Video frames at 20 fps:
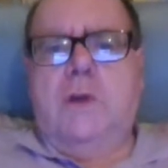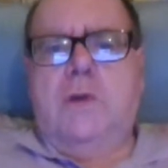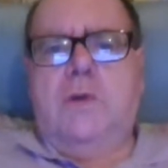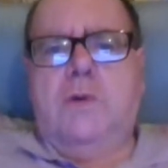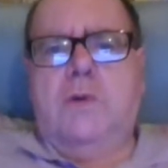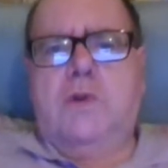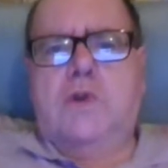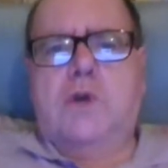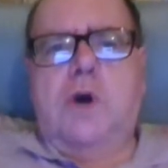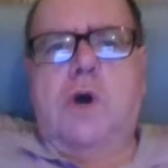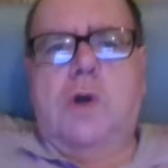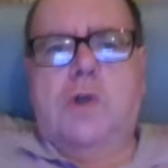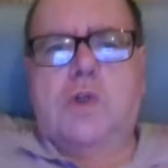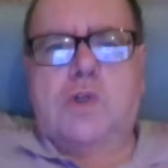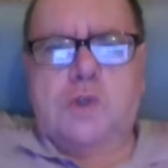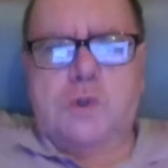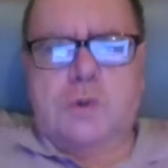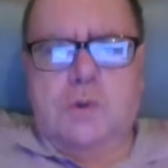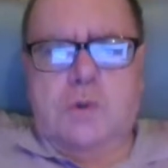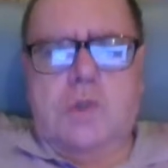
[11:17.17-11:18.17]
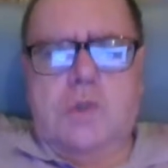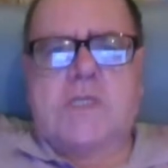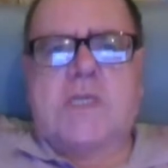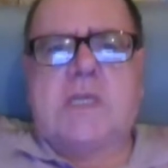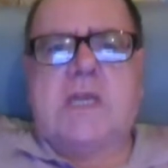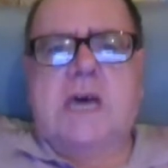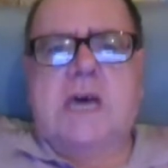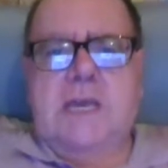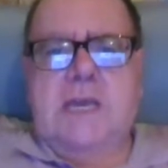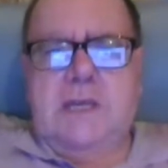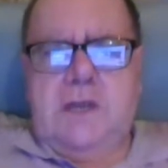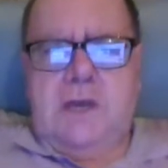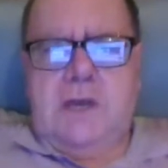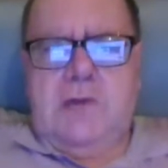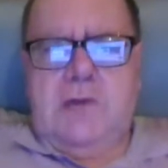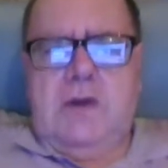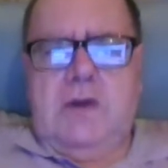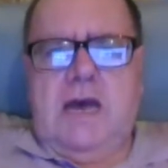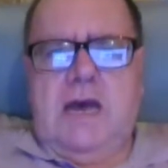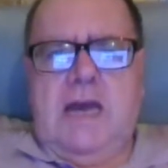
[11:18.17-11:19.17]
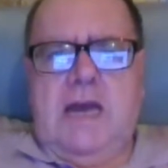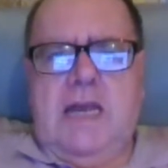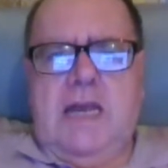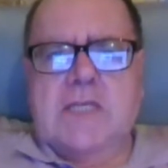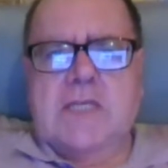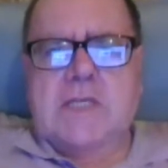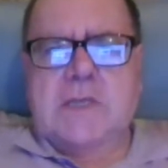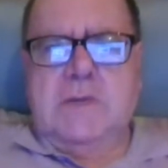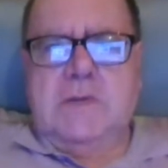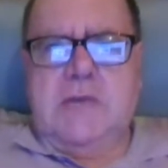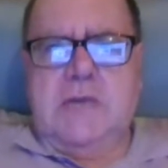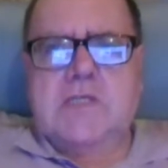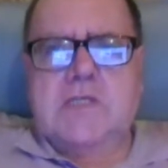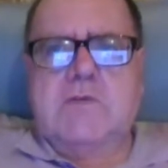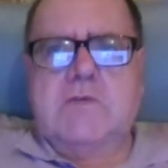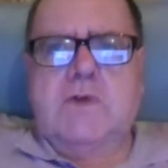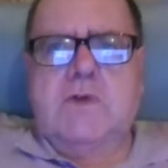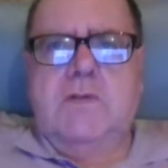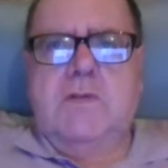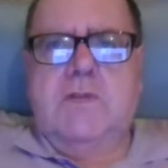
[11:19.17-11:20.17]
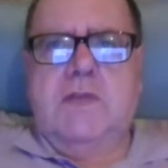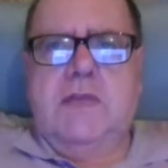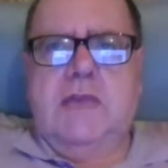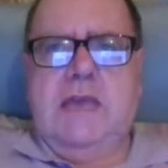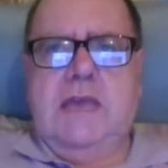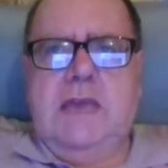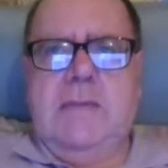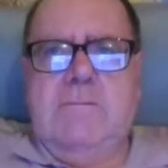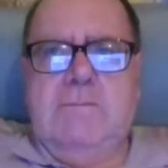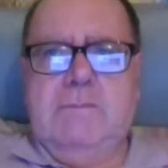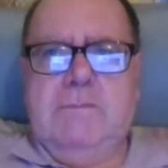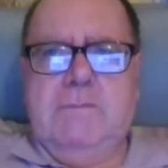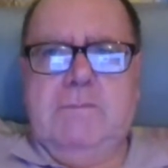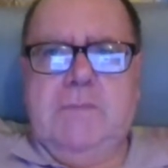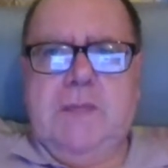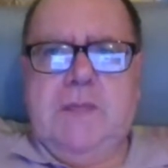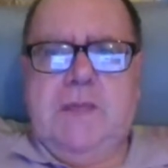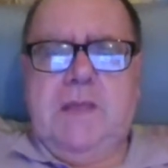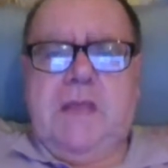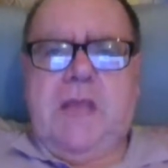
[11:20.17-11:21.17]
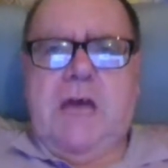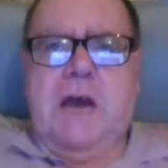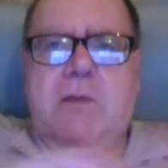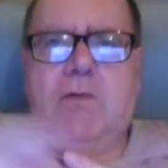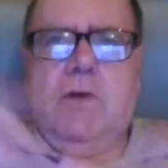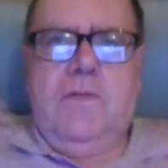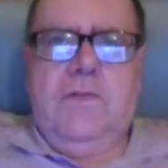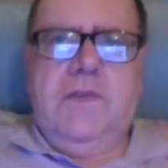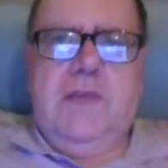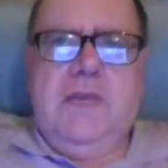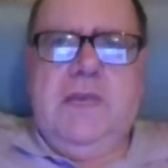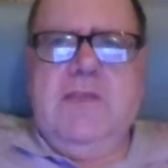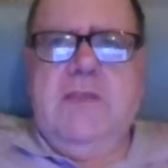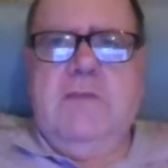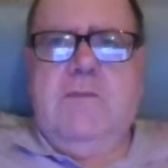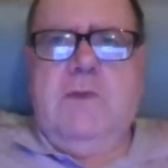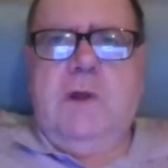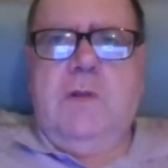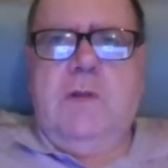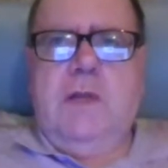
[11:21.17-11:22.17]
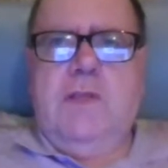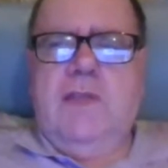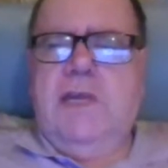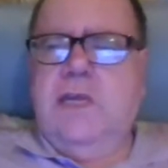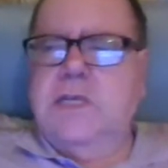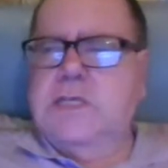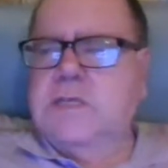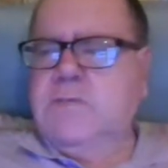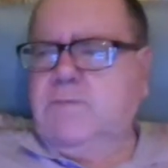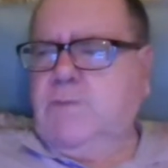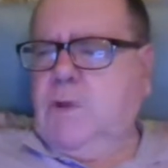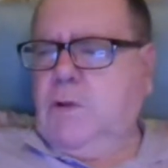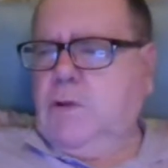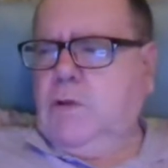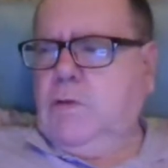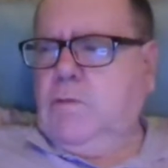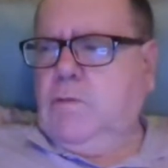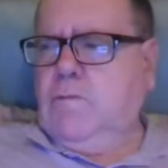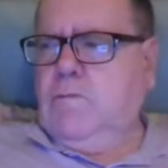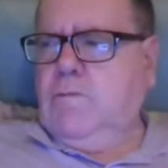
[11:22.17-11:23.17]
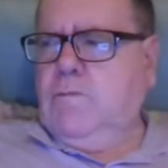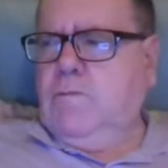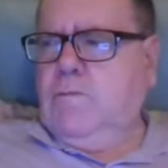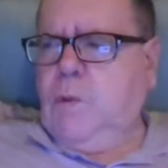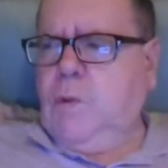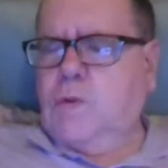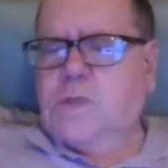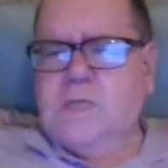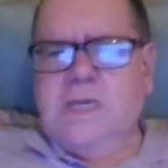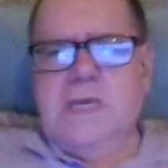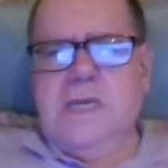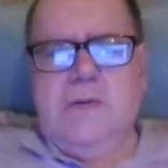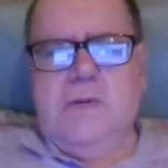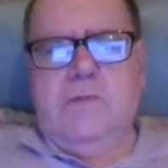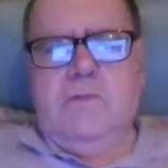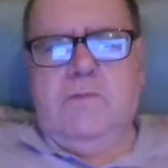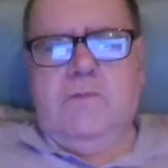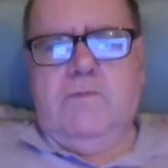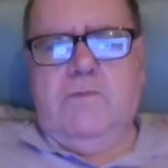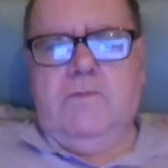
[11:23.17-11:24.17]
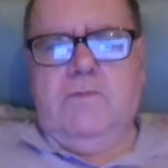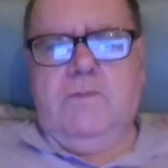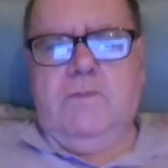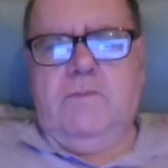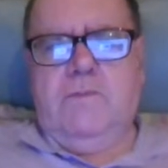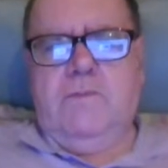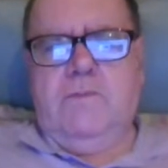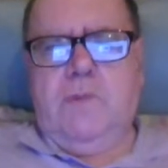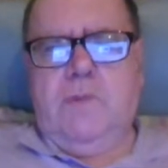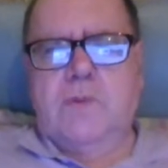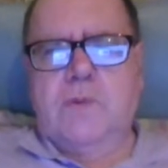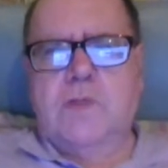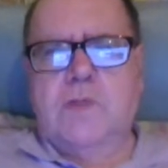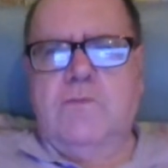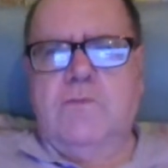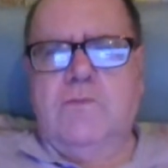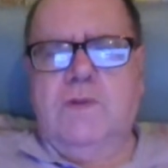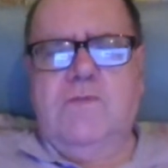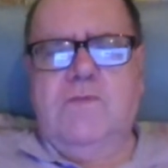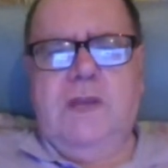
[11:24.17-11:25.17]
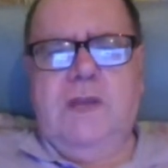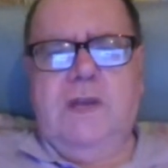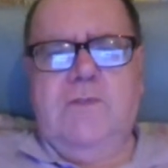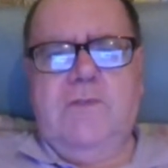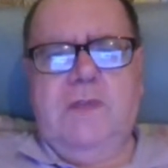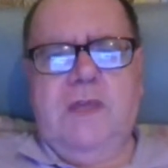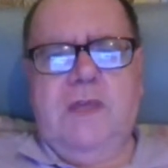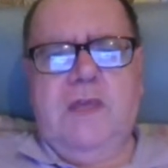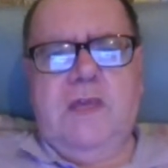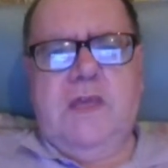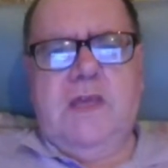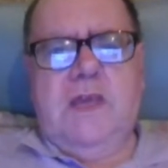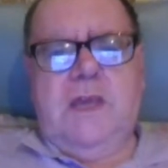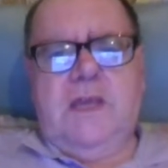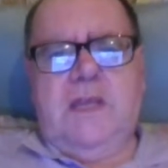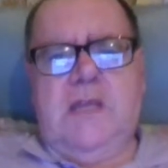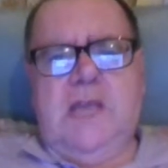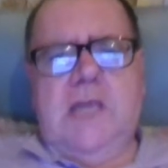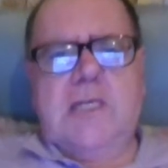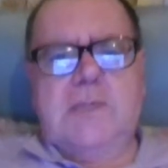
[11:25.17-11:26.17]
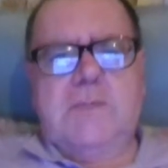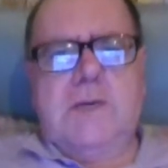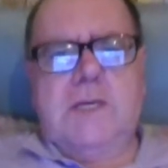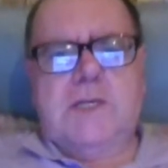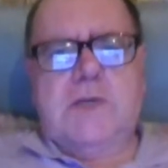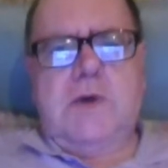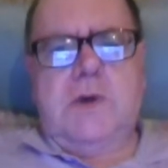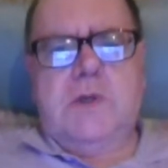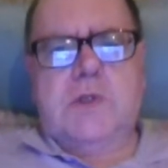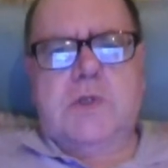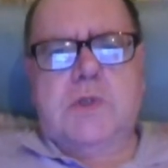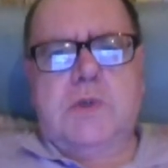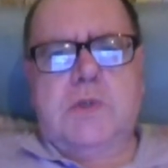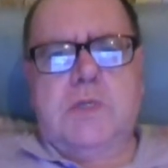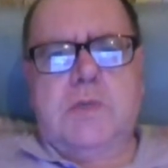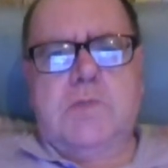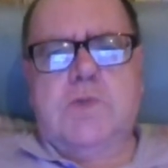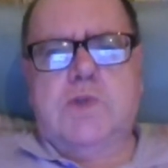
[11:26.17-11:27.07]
good horror stories and that, and so yeah, so I've got the I think it's a volume 14 or 15 of the year's best horror stories.